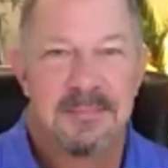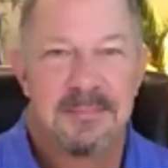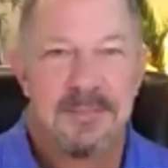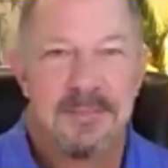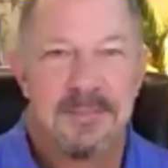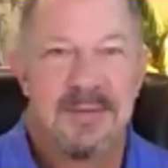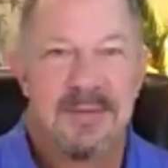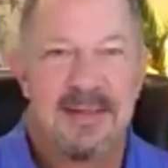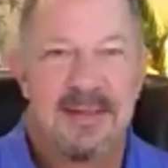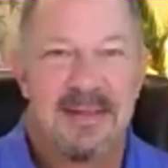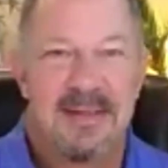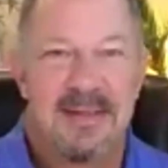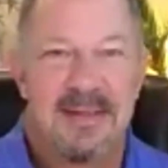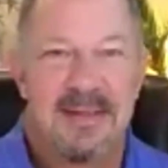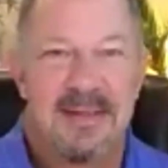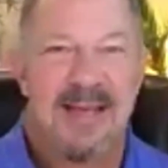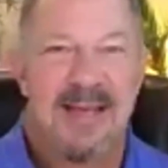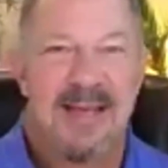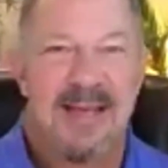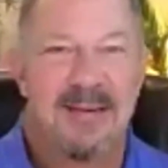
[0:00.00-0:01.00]
Oh my
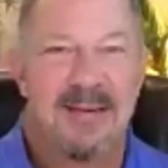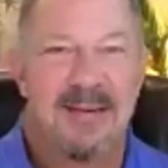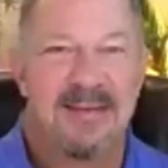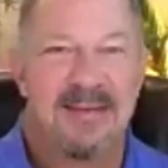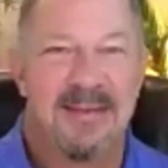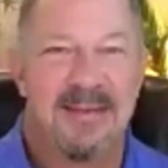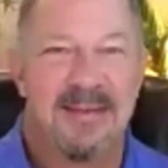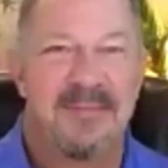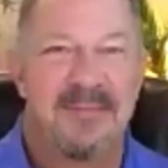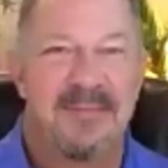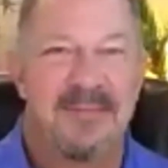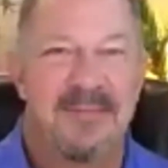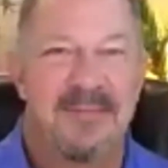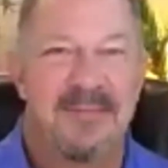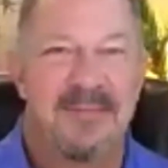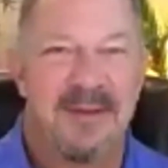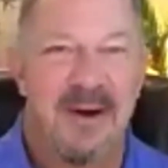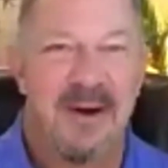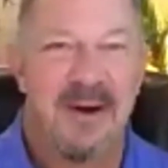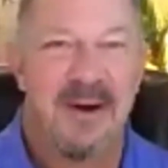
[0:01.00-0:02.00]
God, Saturday. That'll be
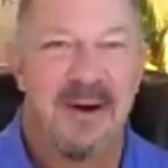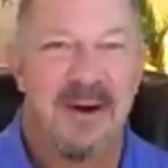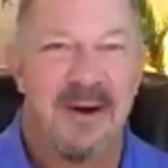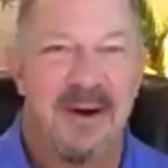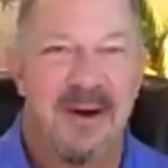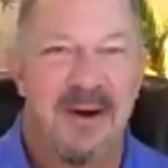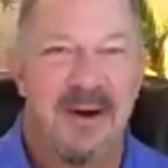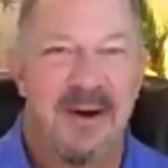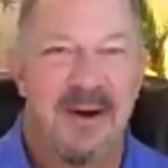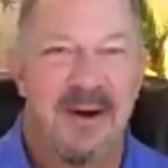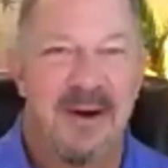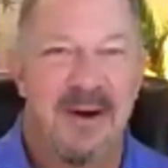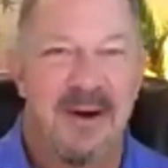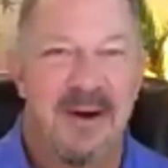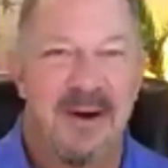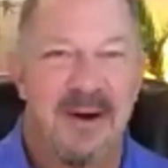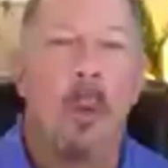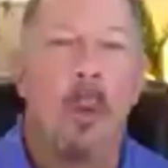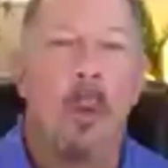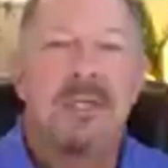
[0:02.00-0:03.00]
awesome. What
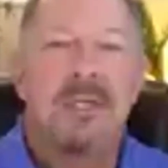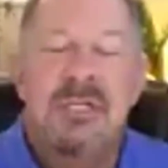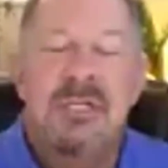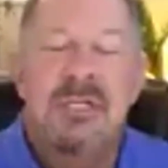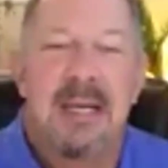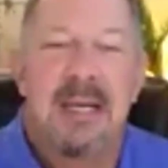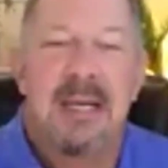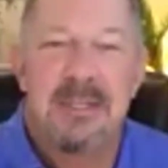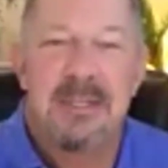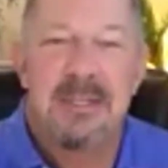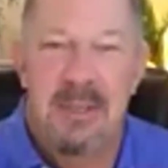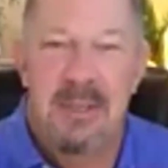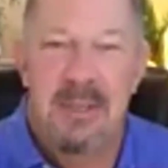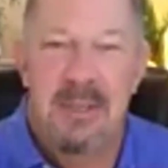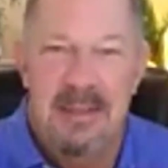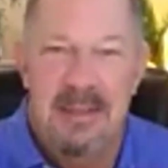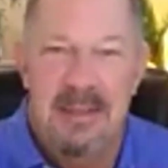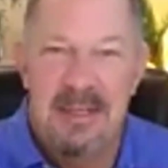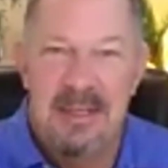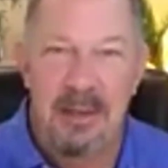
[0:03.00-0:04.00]
does she like to do anything? Can
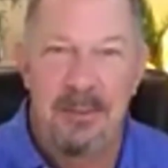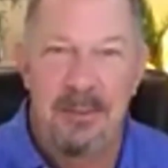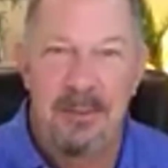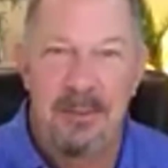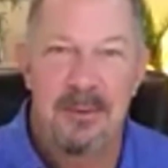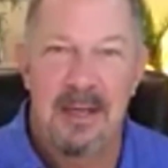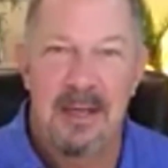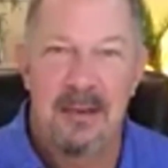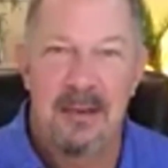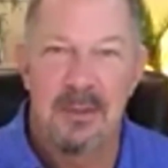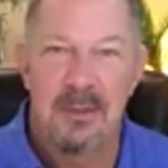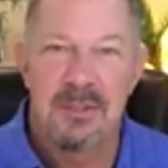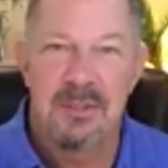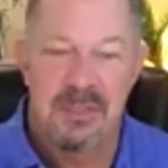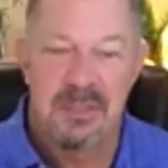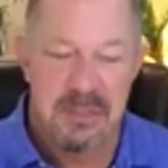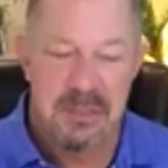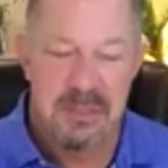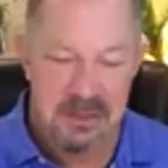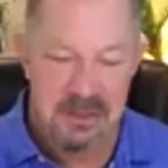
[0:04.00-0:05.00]
you play with her yet? Or is she
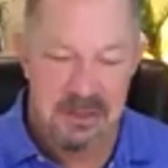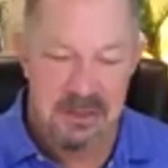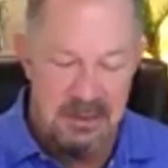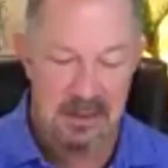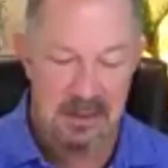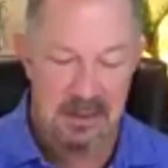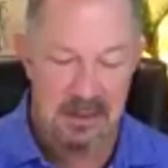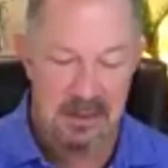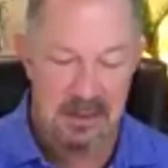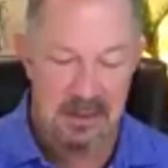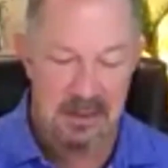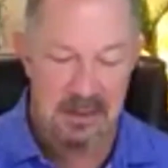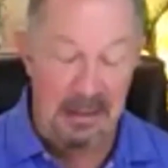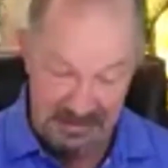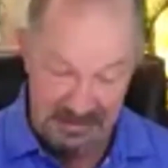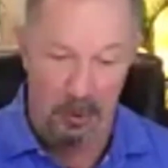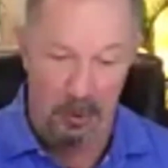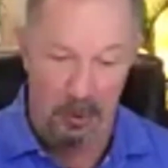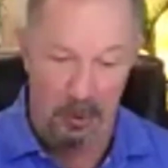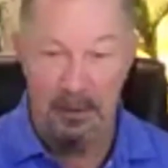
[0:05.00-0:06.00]
just, you just kind of
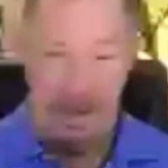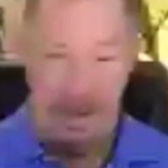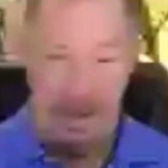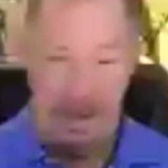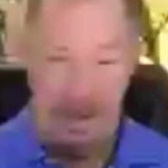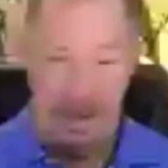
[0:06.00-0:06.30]
stare and look at